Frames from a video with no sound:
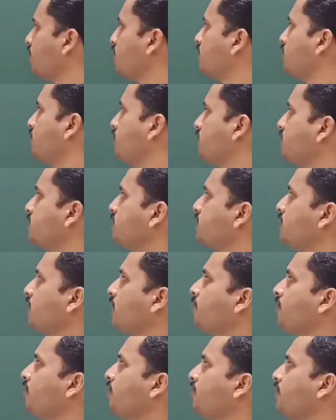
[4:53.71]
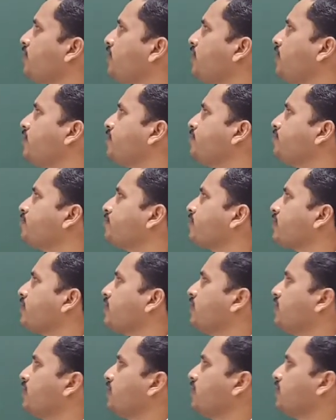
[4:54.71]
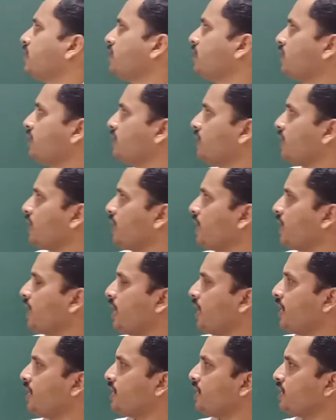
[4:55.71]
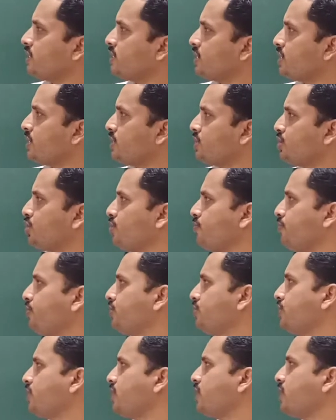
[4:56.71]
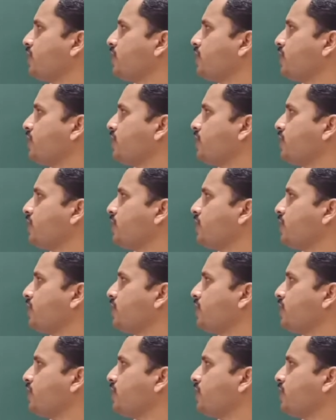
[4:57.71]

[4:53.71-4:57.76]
this is about the energy distribution,